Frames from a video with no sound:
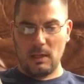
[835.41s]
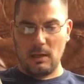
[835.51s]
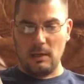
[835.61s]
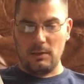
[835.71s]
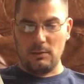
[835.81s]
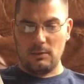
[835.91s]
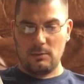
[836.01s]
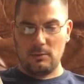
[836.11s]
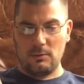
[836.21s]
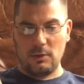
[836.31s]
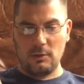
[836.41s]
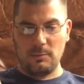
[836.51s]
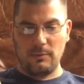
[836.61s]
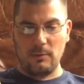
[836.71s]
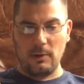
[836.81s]
And just
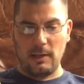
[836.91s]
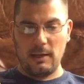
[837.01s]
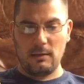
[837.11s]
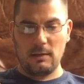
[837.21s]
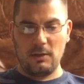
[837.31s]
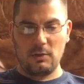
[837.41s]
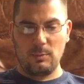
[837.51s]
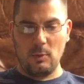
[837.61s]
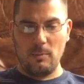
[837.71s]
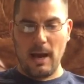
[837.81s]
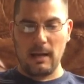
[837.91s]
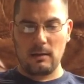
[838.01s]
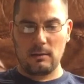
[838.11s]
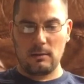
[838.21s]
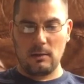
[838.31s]
before it hit, he should pull back
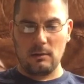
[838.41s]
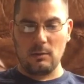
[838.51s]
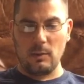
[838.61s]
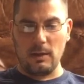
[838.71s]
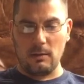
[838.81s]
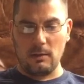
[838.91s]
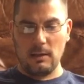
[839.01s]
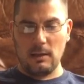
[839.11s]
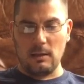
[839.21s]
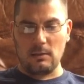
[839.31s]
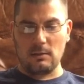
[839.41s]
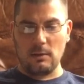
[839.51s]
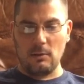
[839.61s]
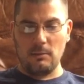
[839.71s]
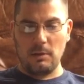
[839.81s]
on the wheel and
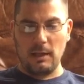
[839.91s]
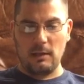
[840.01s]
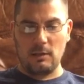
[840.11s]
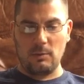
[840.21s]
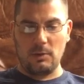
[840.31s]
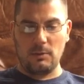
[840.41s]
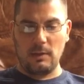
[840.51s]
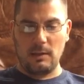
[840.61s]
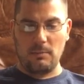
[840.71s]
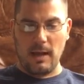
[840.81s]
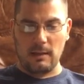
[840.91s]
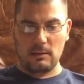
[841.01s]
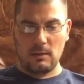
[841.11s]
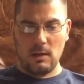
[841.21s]
slow the plane to reduce the impact.